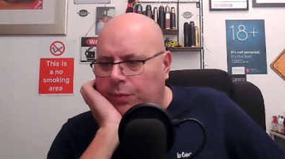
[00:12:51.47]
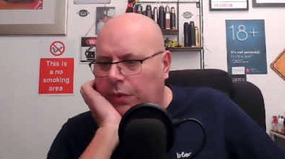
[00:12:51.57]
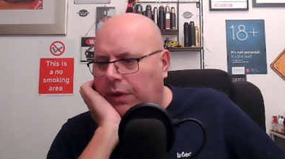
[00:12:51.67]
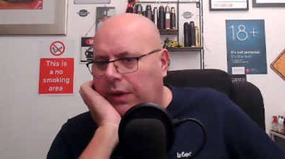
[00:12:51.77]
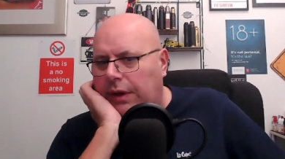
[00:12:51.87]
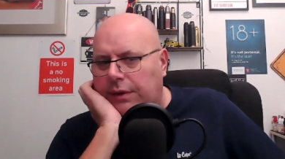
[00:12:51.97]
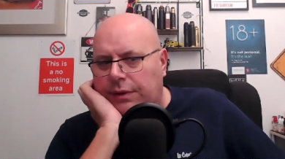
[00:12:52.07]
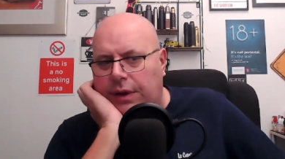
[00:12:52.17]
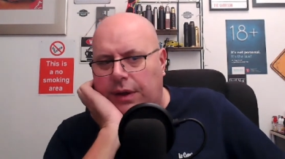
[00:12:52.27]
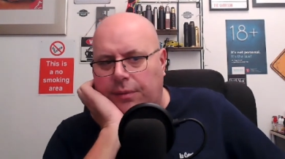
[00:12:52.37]

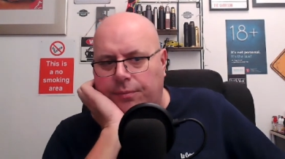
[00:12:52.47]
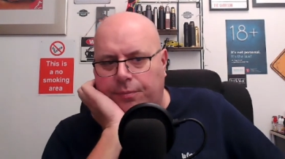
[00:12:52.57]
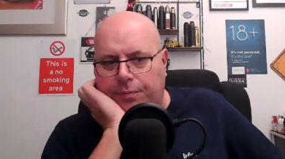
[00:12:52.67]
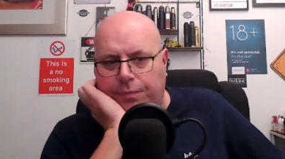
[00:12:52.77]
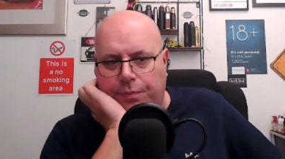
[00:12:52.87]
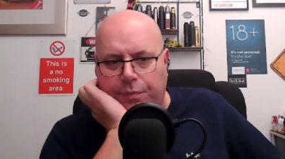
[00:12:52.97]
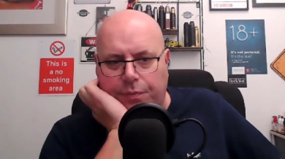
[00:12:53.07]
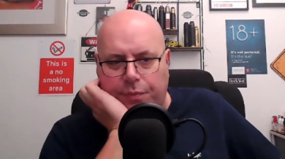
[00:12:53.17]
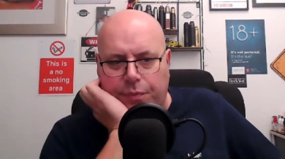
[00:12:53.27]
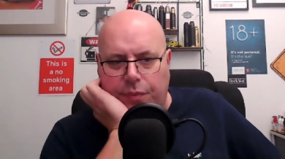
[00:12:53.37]
and
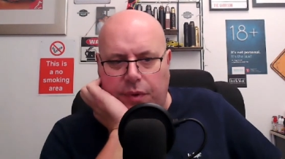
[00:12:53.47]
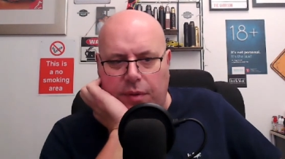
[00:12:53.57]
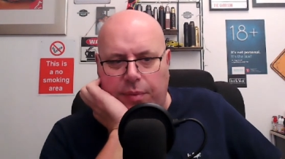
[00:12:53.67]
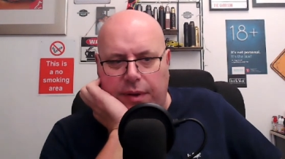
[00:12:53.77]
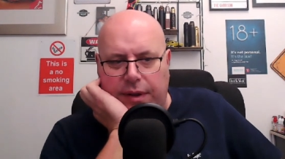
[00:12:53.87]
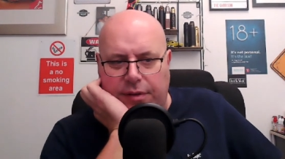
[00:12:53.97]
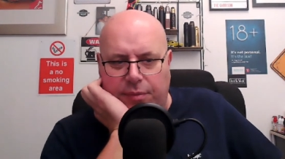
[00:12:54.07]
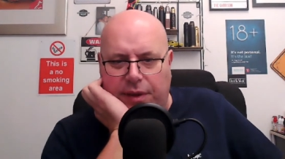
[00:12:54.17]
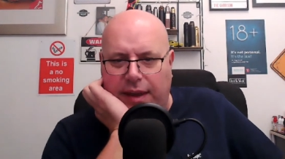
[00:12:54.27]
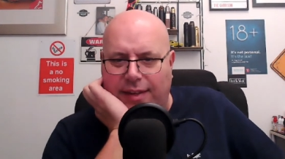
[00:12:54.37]
I'll buy you
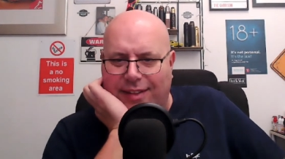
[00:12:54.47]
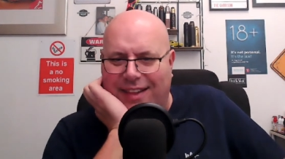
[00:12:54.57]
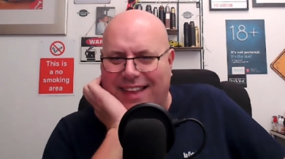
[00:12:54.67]
some diesel.